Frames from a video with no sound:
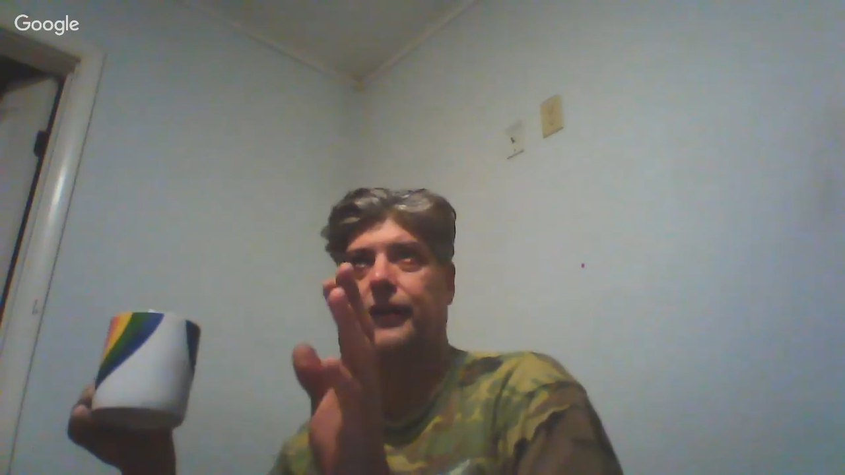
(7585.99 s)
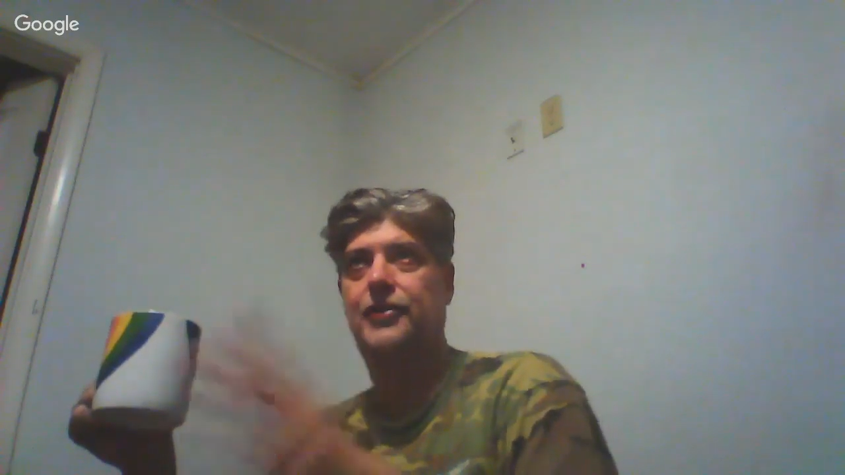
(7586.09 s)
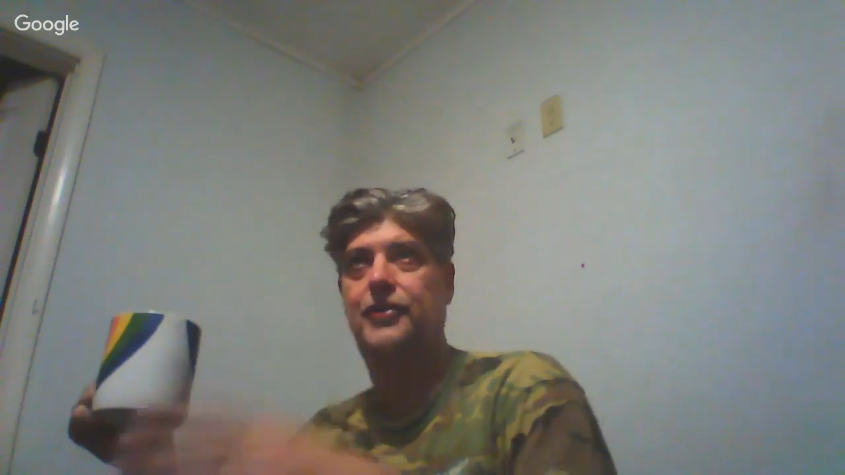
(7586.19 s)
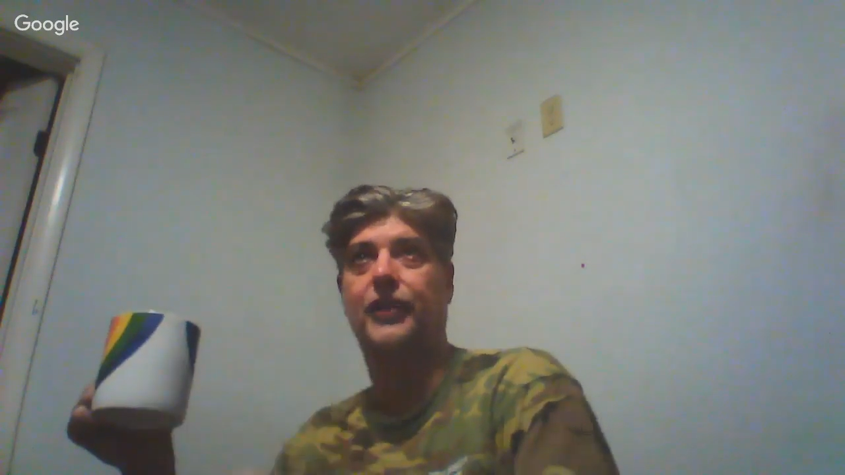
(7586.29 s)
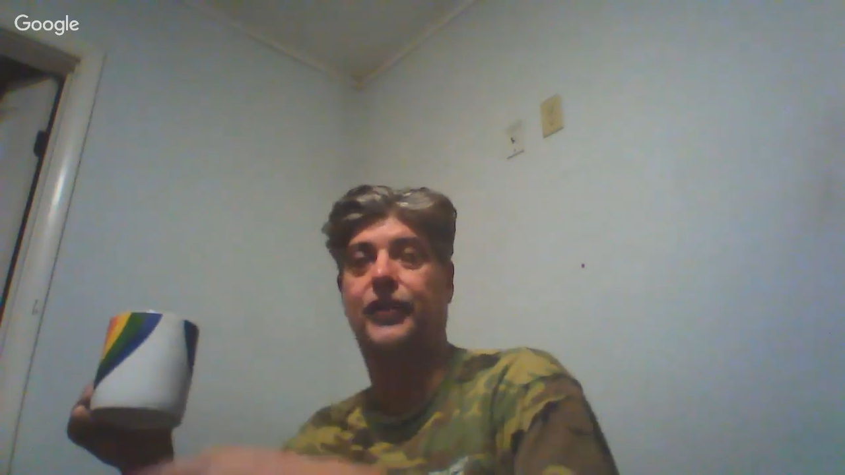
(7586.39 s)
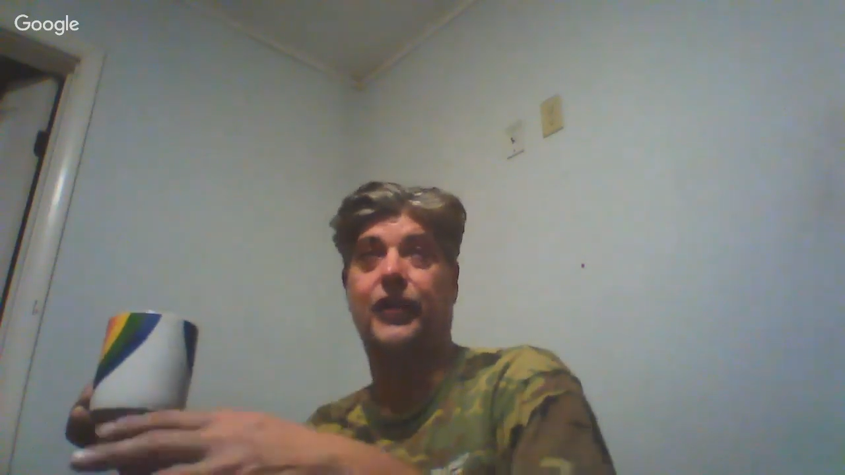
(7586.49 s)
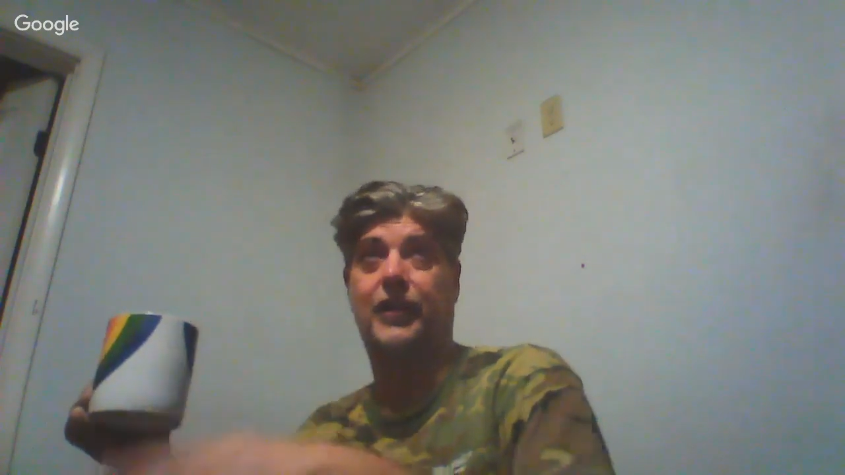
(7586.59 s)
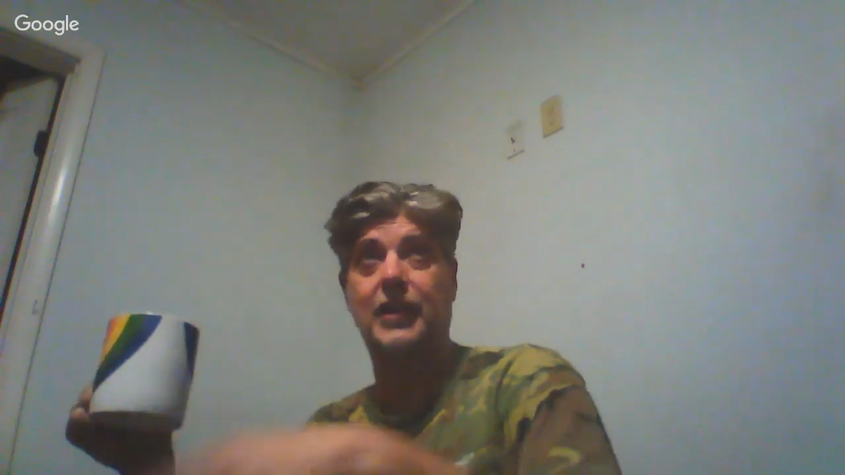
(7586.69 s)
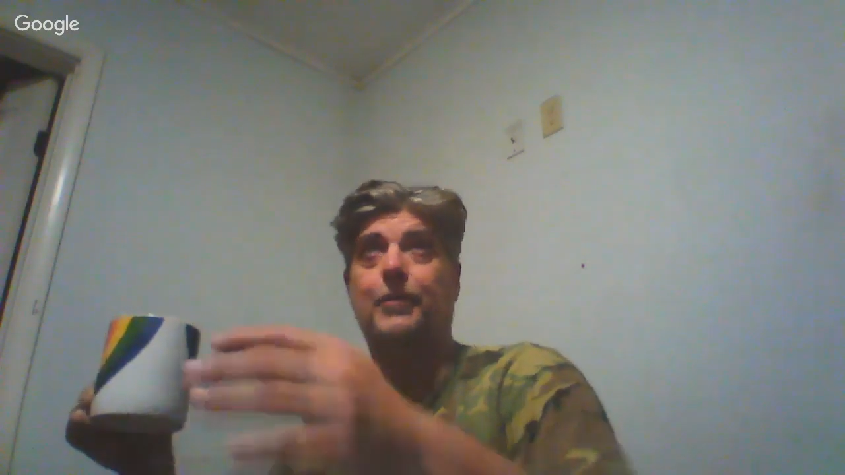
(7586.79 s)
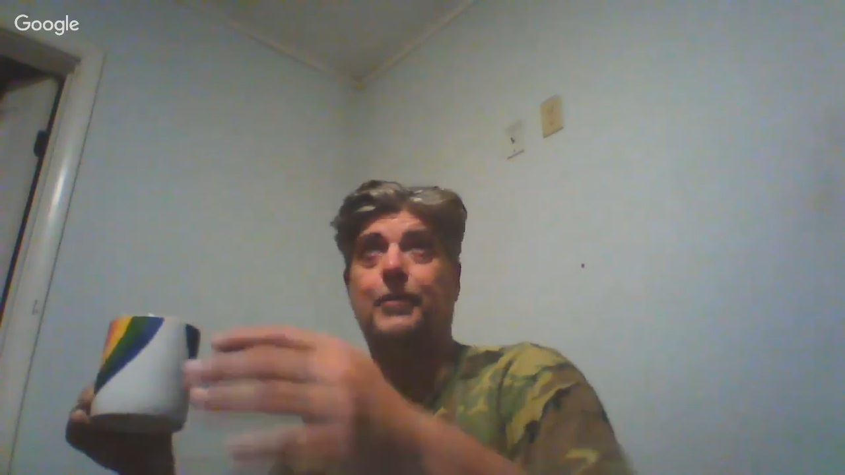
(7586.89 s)
just to
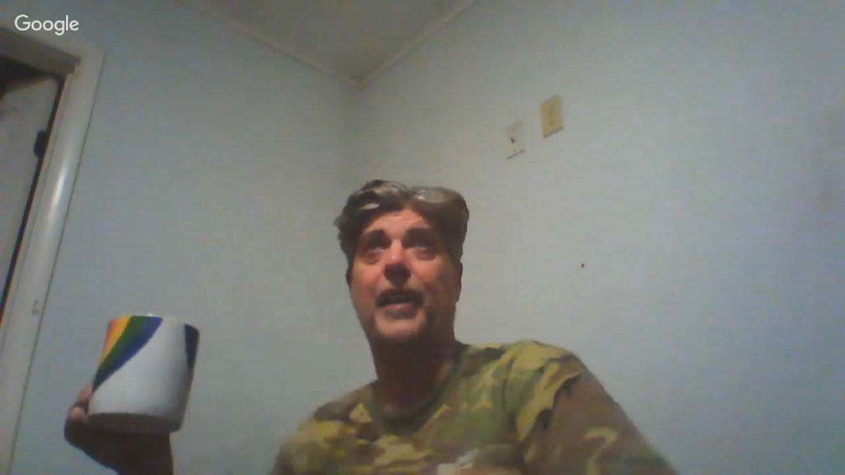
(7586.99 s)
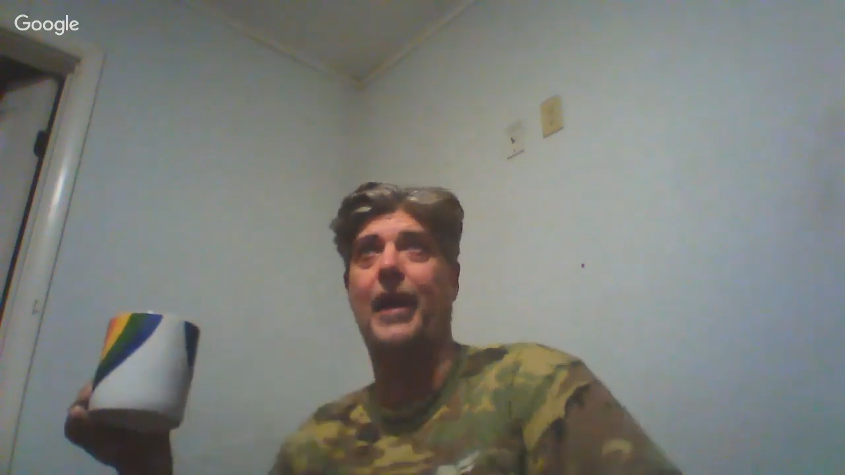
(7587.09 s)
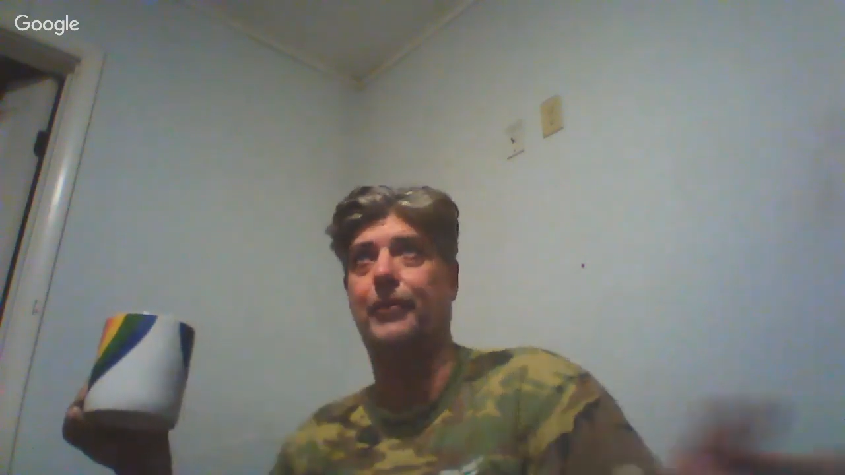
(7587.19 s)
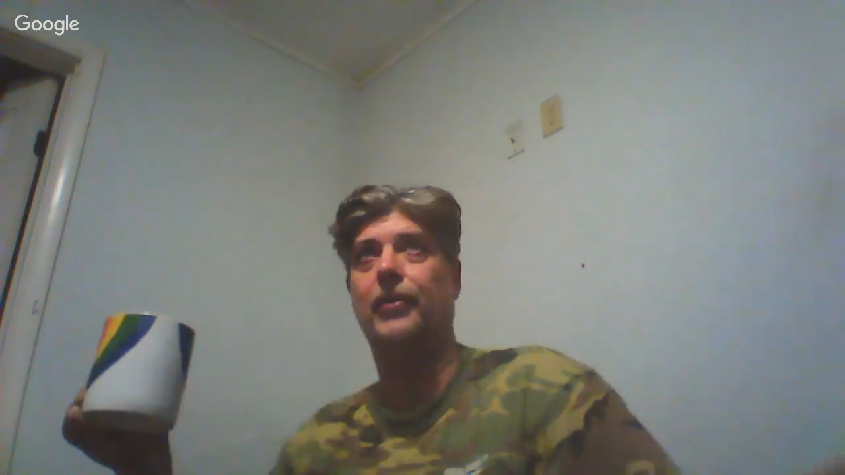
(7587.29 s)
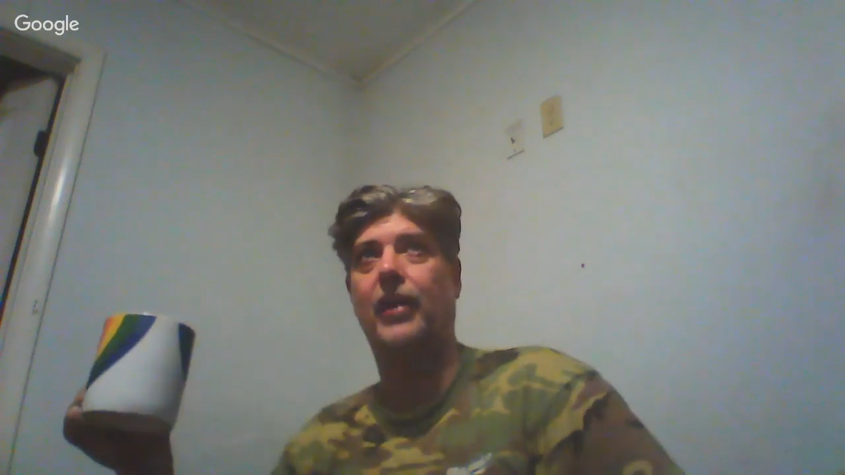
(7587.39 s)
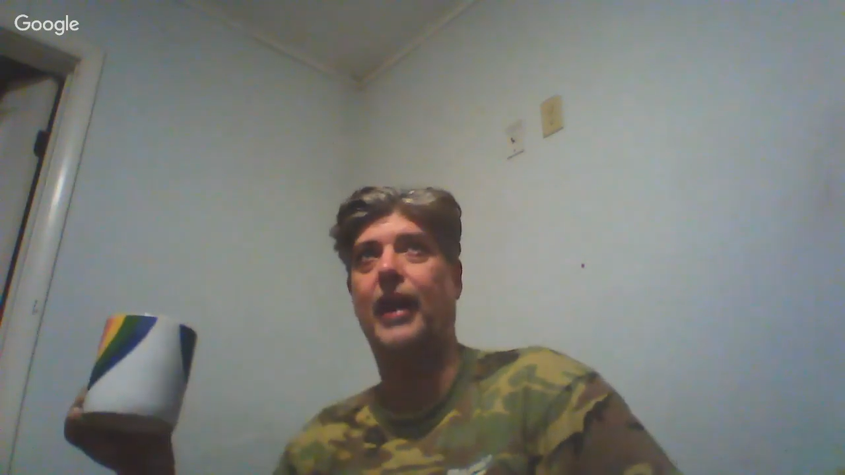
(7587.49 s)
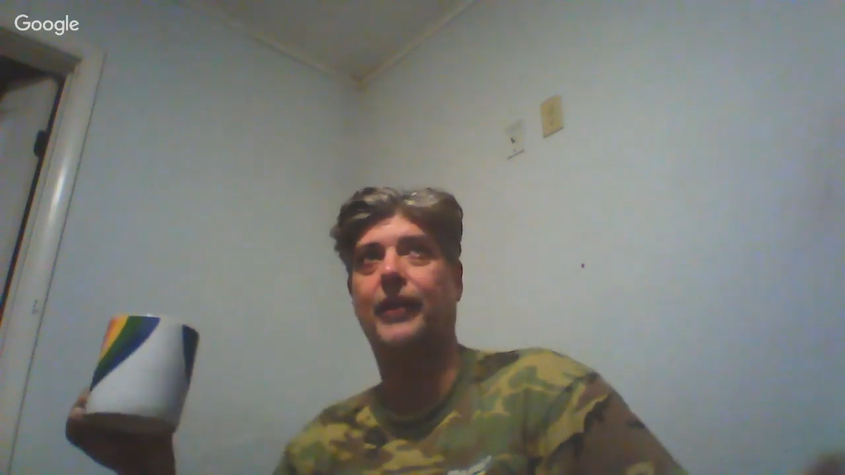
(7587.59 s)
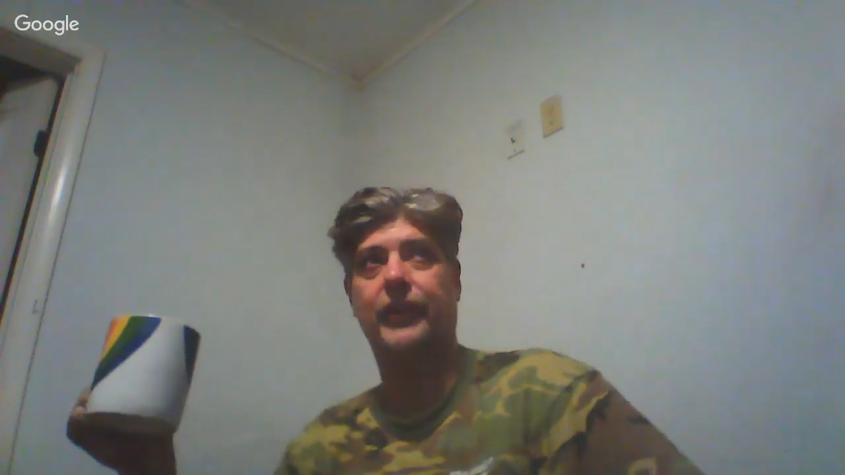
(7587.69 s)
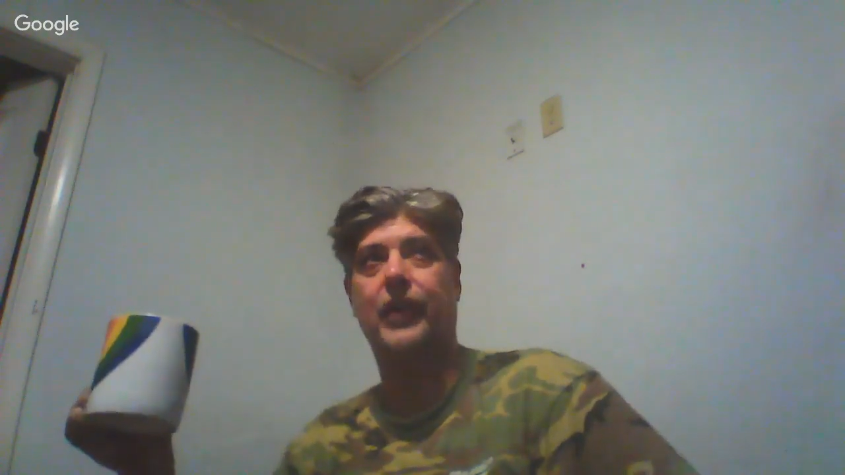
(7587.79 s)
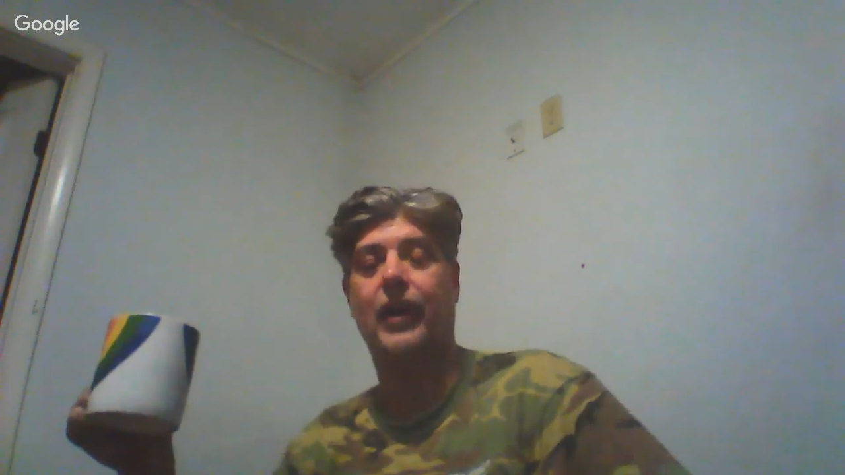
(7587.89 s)
keep capitalizing